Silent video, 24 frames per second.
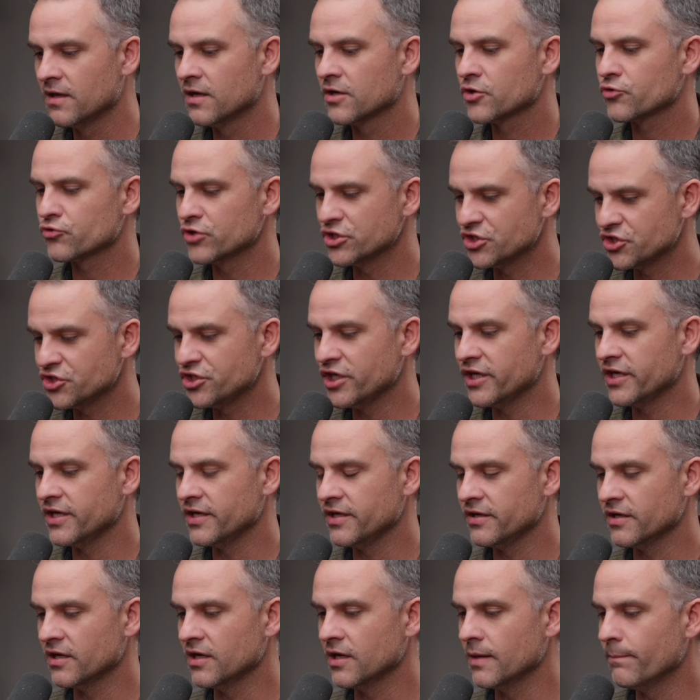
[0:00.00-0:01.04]

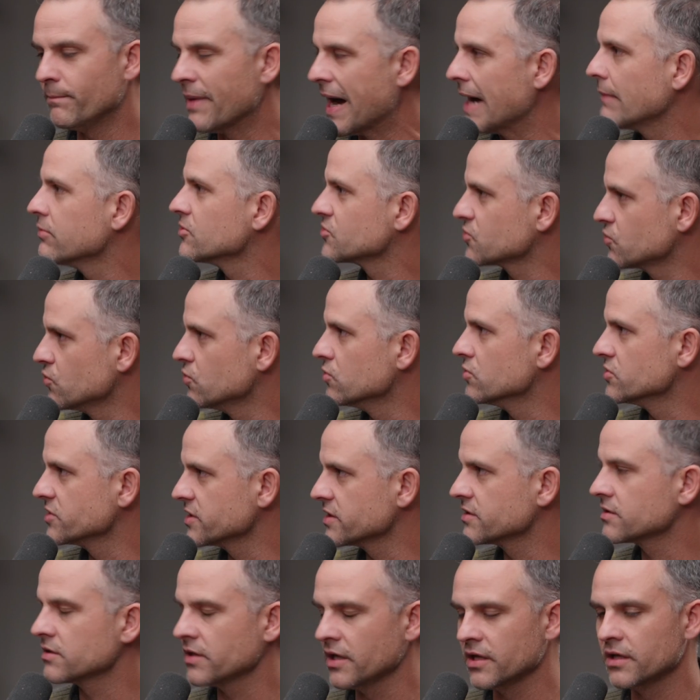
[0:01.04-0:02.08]
Christian uh, Bible schools
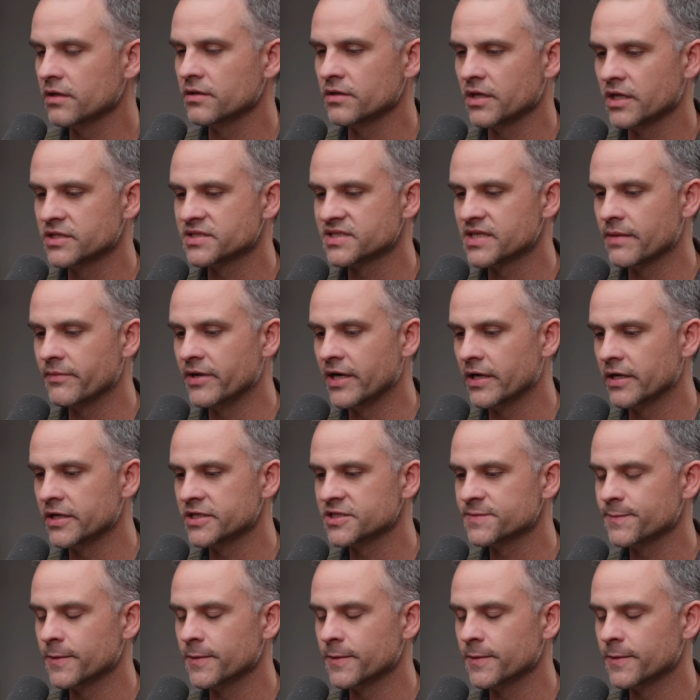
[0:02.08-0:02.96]
and, and, and seminaries.